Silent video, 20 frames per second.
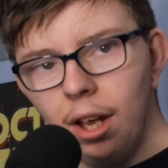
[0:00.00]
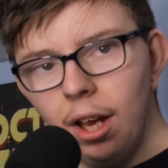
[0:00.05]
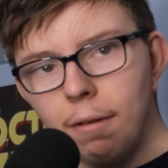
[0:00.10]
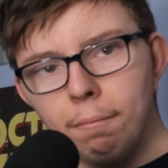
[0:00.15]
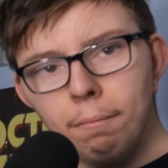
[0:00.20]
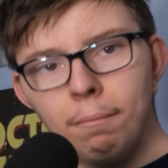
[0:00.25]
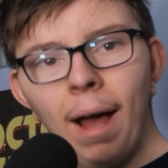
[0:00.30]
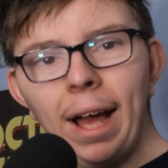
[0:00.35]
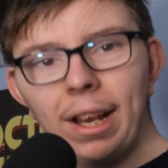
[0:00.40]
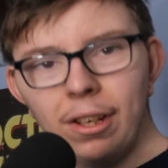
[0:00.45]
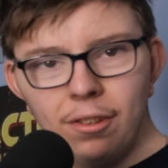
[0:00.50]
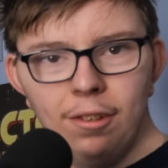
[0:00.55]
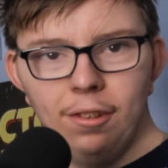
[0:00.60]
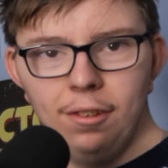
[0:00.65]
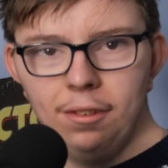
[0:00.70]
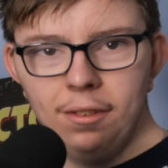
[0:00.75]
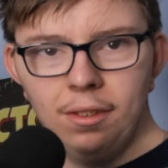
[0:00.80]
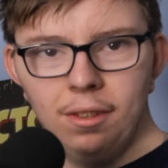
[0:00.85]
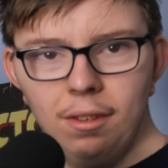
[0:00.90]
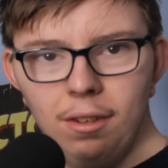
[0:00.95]

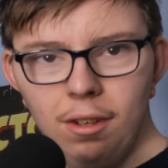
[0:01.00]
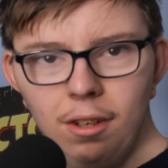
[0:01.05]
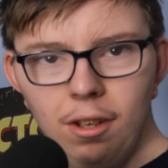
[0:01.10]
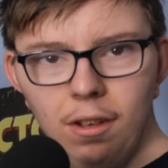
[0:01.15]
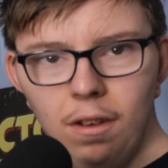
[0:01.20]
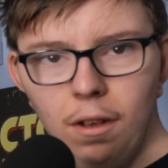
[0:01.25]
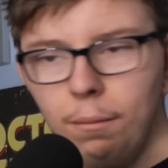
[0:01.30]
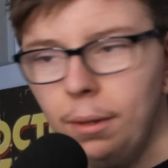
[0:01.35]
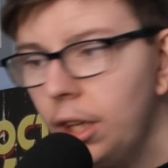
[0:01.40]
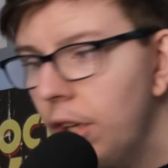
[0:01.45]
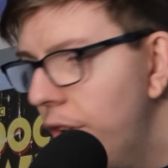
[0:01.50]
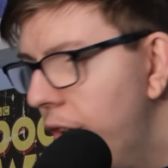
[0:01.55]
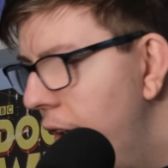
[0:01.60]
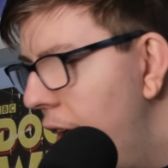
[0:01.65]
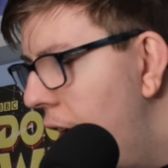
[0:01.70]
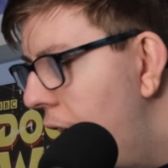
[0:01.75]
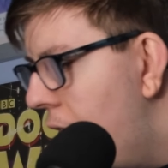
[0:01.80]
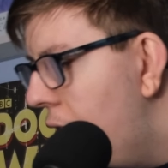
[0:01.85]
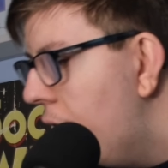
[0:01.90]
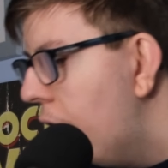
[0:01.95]
matters. Because
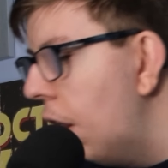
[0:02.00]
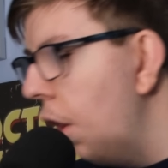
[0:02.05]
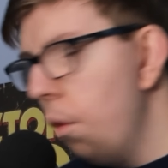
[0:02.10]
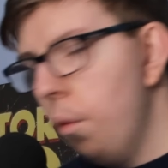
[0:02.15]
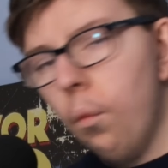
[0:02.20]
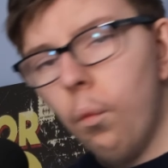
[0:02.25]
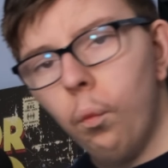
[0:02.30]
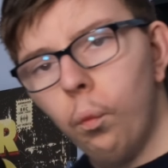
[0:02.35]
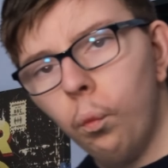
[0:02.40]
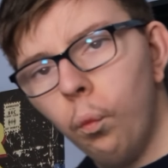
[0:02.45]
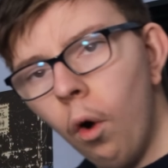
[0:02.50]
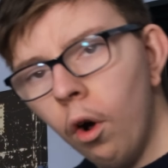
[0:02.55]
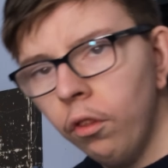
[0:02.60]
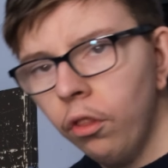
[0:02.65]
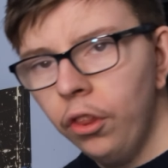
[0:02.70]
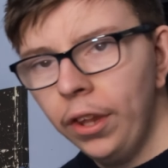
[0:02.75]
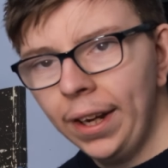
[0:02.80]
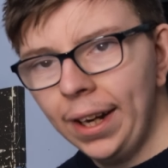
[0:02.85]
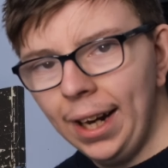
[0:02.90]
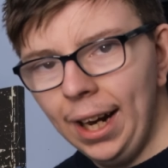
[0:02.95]
one
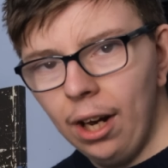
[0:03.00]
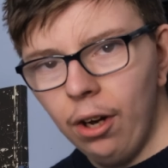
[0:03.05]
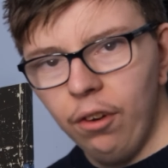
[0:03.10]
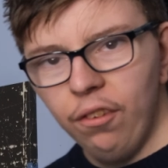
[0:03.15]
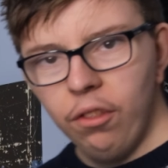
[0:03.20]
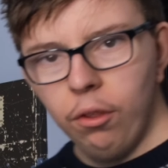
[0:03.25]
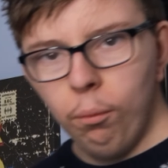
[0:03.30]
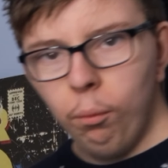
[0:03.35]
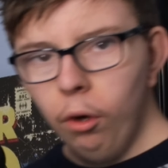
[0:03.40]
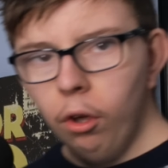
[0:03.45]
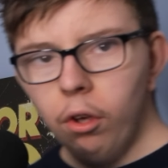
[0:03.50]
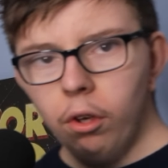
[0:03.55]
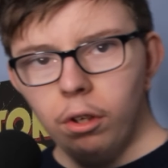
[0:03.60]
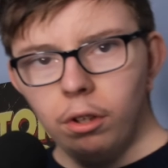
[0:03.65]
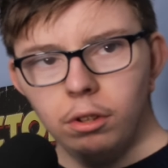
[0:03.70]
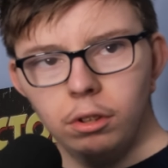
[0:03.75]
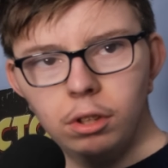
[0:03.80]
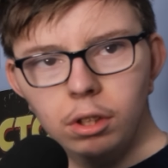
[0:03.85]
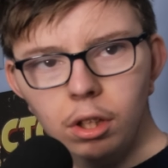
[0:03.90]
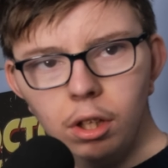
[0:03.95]
thing out of the
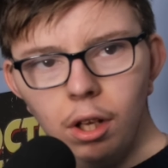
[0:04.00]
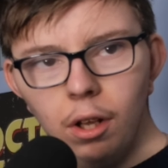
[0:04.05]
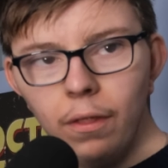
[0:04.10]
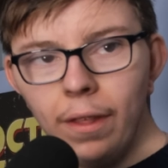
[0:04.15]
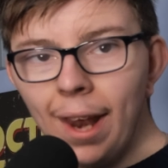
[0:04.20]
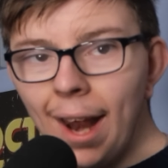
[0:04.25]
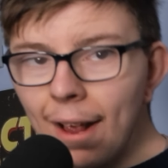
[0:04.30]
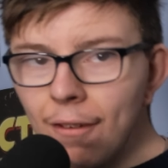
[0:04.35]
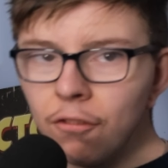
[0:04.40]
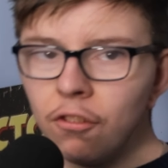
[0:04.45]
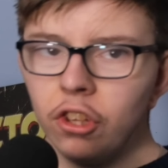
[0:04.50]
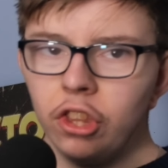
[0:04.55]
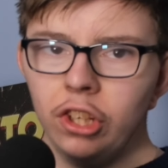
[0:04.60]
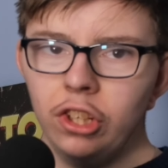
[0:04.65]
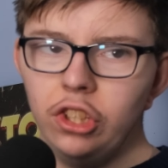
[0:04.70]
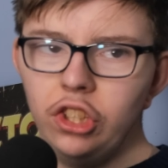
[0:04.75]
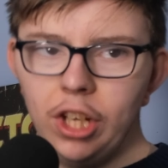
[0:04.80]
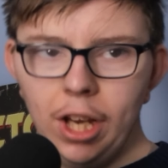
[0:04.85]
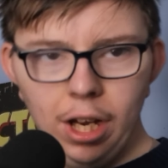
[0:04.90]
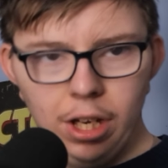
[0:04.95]
world, then everything
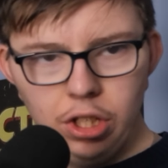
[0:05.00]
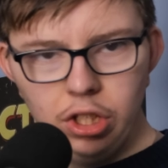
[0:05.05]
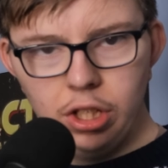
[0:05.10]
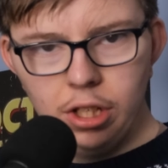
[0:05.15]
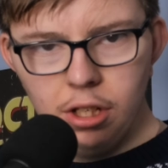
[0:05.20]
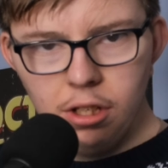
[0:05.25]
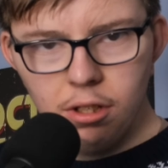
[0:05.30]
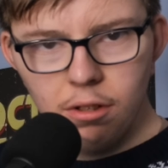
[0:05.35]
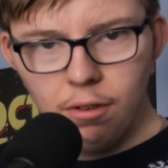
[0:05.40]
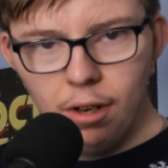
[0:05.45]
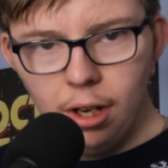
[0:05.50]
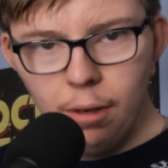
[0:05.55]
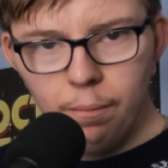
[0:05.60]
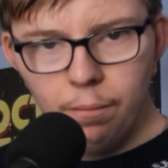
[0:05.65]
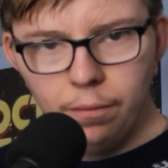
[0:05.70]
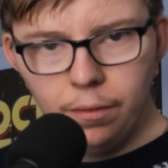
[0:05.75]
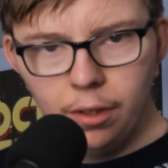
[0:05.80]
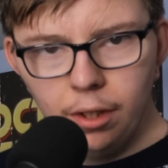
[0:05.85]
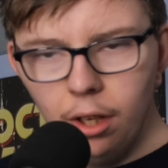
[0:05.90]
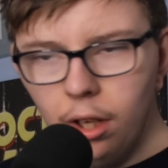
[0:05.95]
changes, right?
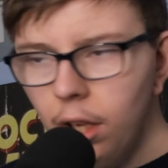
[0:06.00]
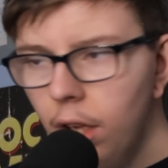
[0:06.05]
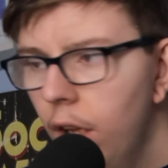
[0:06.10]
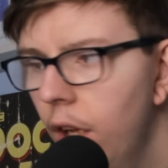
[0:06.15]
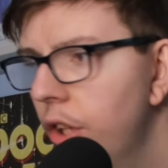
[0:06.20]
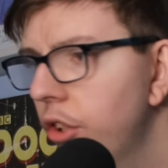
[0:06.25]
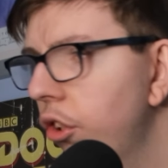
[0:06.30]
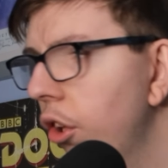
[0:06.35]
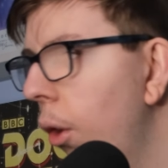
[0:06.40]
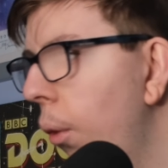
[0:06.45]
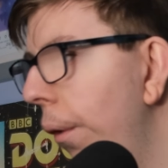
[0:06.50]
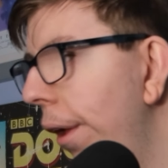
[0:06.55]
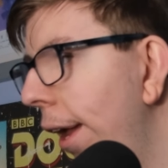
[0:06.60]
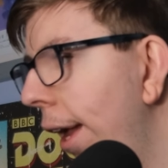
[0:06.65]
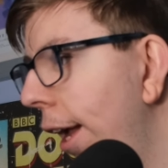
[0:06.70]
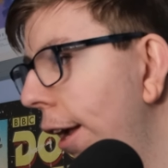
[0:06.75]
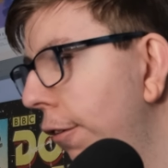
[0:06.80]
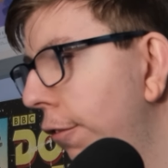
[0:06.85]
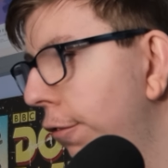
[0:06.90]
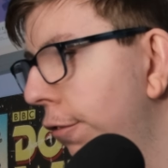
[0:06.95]
So
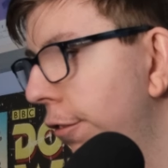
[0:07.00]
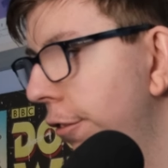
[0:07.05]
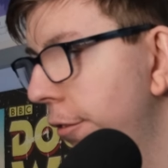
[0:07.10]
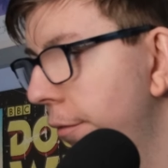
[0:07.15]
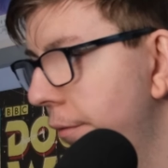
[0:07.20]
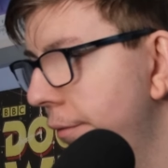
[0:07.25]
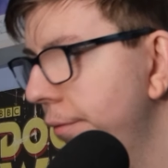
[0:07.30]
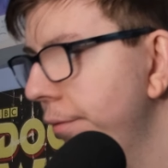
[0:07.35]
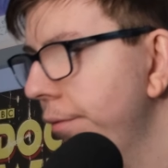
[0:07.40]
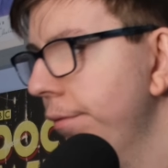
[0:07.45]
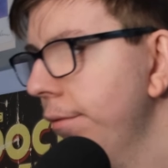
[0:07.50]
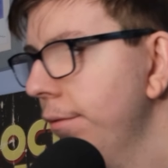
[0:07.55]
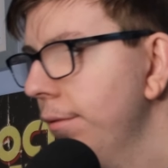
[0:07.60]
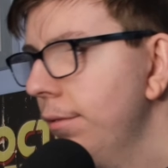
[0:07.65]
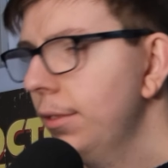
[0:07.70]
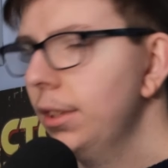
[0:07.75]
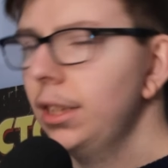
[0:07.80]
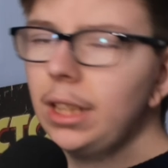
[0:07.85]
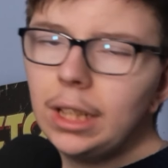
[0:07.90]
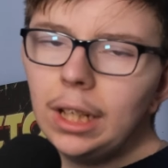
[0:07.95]
if,
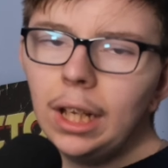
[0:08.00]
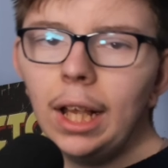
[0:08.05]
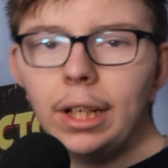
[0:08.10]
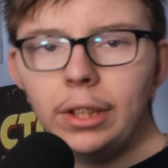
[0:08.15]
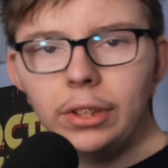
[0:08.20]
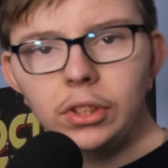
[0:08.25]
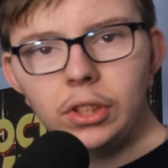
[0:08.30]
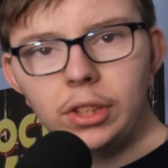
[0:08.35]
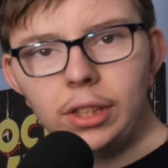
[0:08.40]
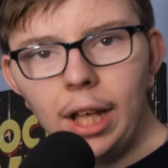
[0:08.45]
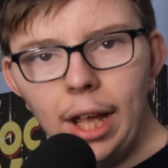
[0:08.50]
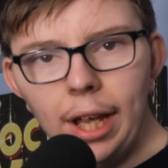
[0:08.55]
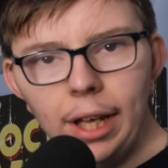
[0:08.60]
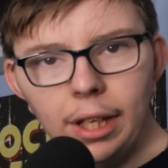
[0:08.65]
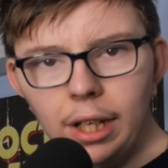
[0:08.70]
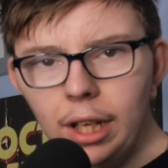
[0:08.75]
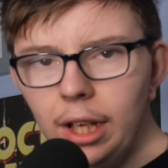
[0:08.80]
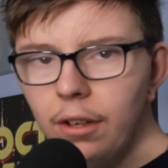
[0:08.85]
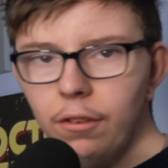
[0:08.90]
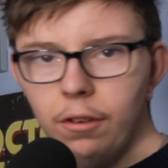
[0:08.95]
let's say,
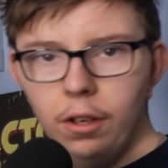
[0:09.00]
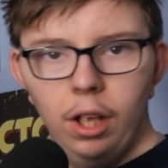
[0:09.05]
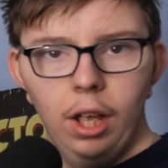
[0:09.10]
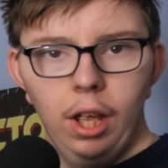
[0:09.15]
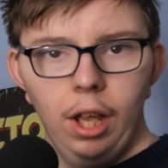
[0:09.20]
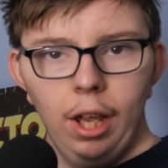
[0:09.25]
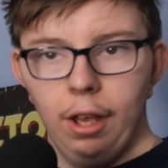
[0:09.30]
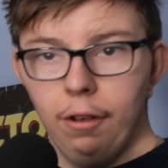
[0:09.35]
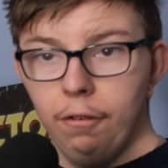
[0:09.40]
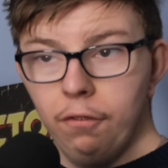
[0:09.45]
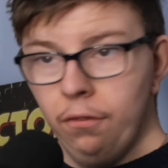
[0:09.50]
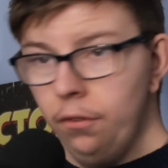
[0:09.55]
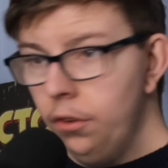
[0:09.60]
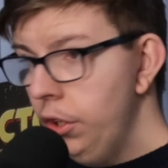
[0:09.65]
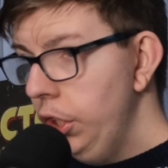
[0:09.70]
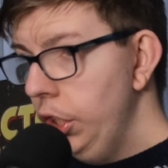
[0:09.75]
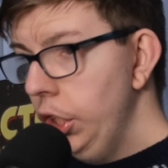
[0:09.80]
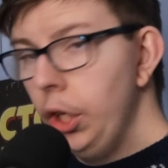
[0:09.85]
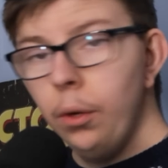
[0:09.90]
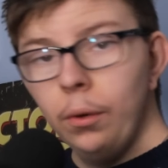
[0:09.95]
if
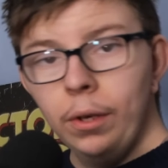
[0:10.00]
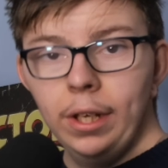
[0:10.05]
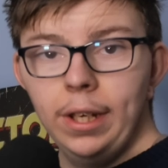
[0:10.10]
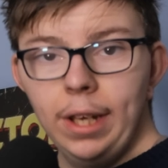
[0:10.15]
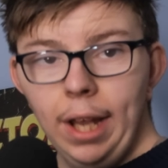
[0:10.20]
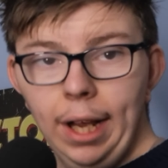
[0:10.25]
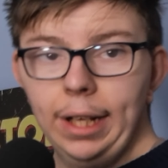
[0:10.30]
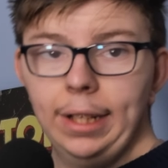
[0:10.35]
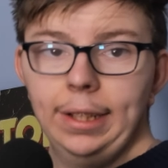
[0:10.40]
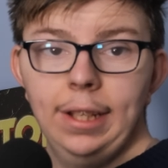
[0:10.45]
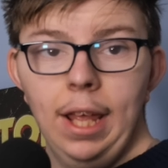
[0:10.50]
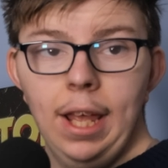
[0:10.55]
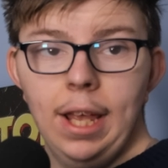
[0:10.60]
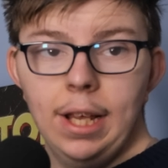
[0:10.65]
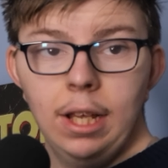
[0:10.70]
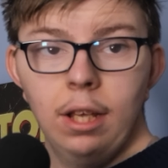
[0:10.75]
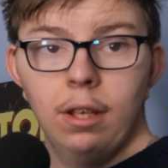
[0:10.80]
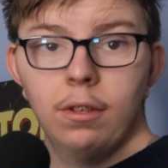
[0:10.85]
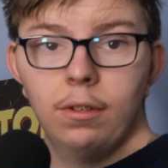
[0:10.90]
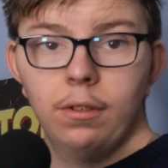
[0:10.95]
you didn't
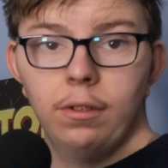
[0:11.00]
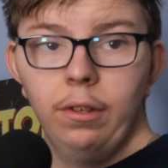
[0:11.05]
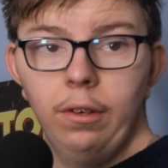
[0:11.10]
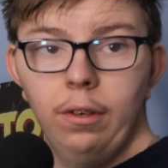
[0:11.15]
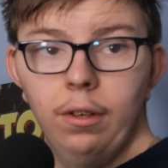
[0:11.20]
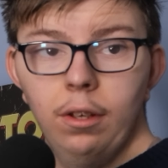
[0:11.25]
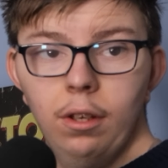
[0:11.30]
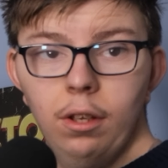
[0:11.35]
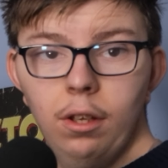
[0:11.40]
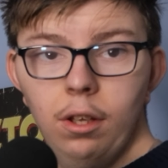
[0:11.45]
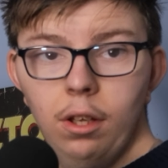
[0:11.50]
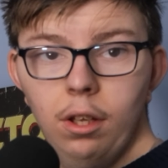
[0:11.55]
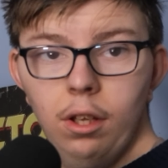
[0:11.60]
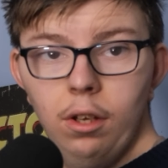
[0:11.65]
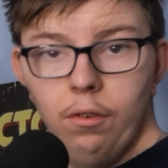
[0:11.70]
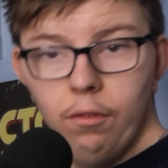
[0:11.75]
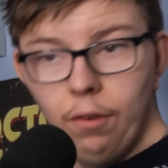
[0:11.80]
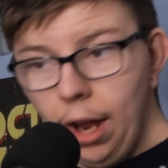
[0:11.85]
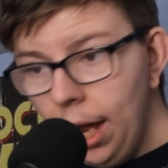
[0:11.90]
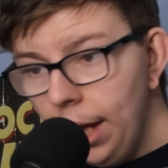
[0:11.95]
exist,
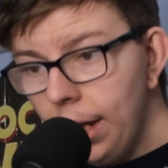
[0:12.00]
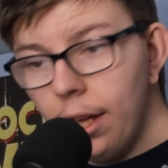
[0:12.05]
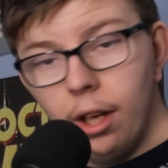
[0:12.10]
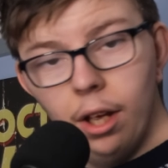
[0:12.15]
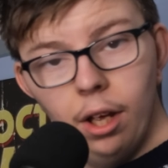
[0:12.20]
right,